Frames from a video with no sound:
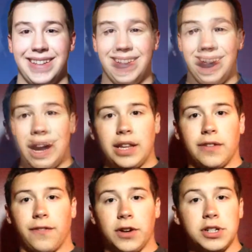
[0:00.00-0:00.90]
Alright, the
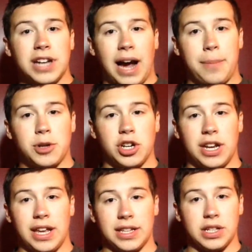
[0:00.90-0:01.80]
first
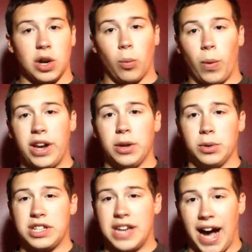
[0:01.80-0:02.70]
option is
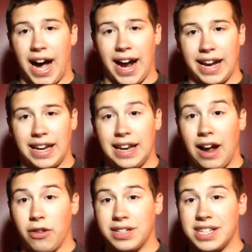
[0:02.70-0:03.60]
Windows 9.
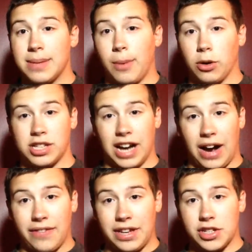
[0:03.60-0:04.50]
Now, this is the most
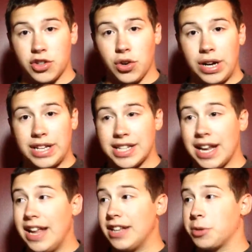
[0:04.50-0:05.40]
obvious choice.
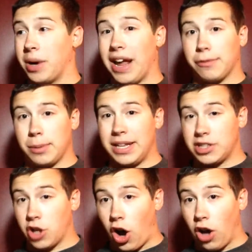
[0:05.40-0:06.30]
This is what
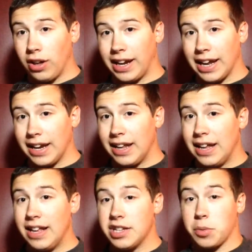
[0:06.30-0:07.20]
everybody's calling it.
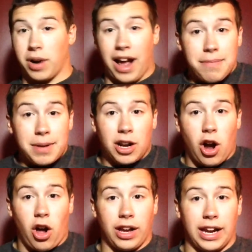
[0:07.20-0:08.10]
This is what I've been
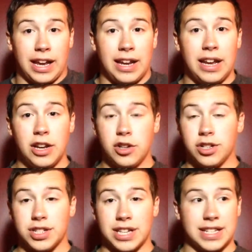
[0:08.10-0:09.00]
calling it,
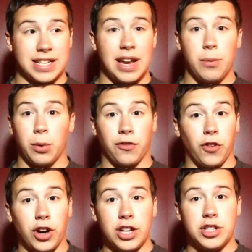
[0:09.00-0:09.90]
just as
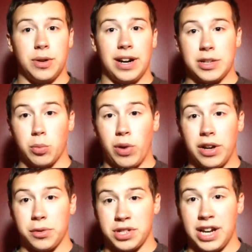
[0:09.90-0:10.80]
referring to it as
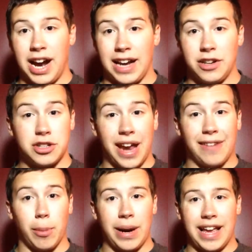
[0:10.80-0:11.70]
Windows 9. Just
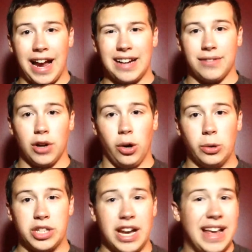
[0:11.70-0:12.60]
everybody kind of
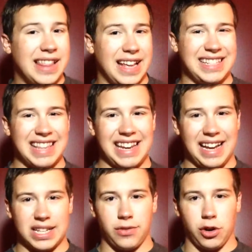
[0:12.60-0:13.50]
knows that's the
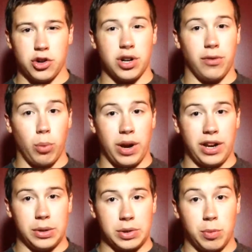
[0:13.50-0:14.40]
next version of
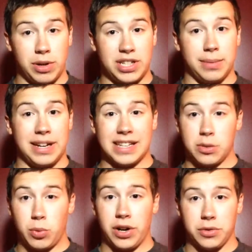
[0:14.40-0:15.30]
Windows when somebody
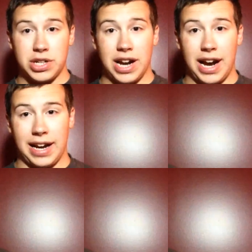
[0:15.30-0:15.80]
says Windows 9.